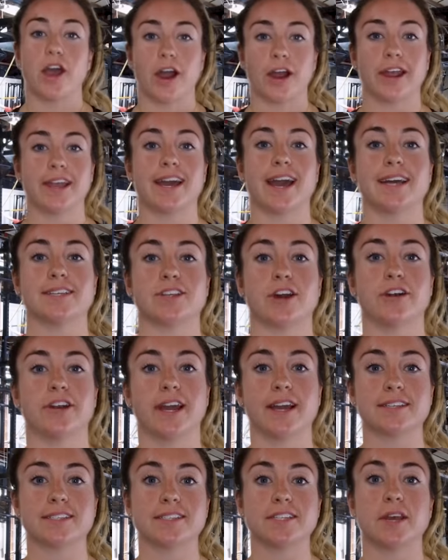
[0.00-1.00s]
All right, guys, our
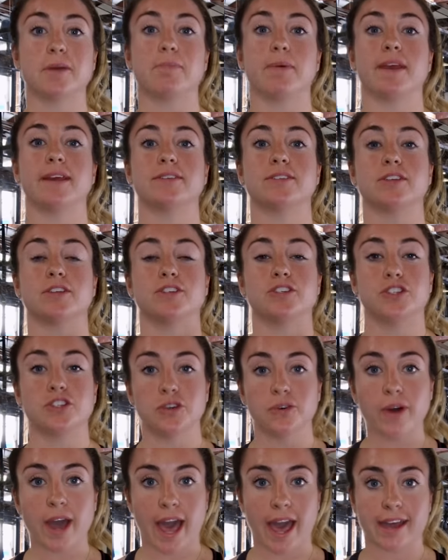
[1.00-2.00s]
next tip is
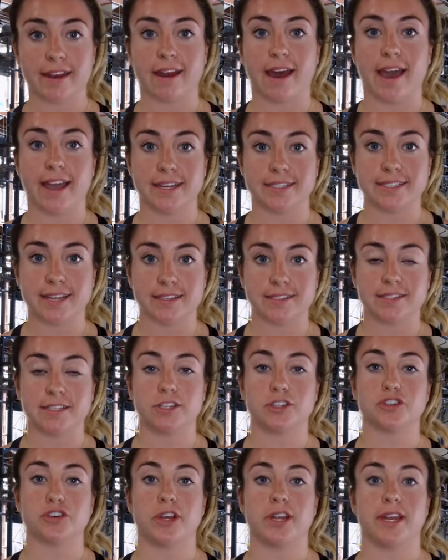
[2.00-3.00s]
do add high
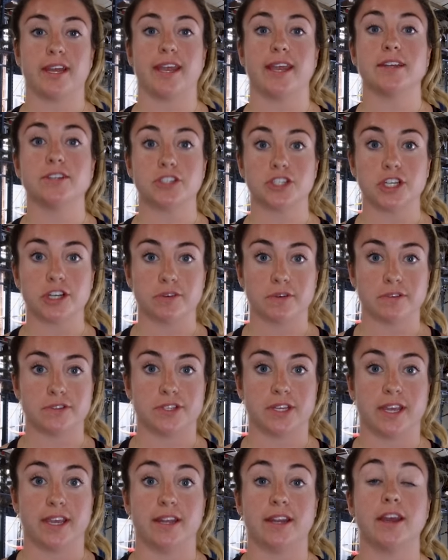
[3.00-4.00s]
intensity training into your
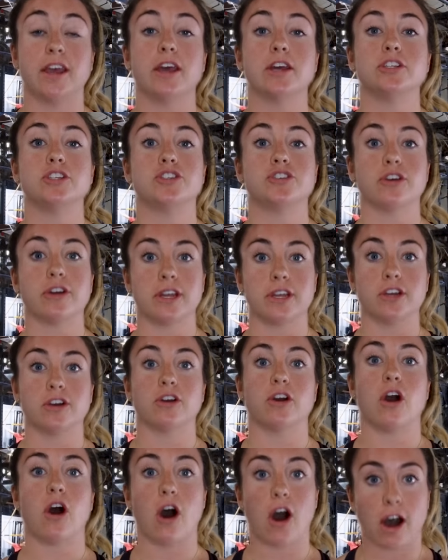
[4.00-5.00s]
routine during
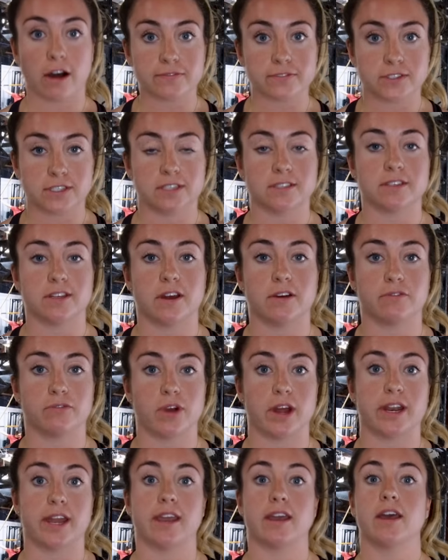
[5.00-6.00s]
your off season of
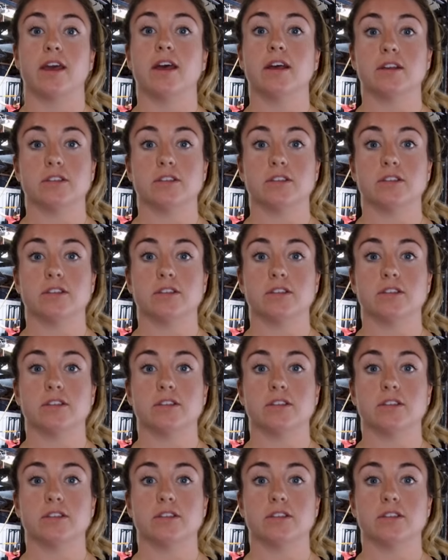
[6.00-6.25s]
running.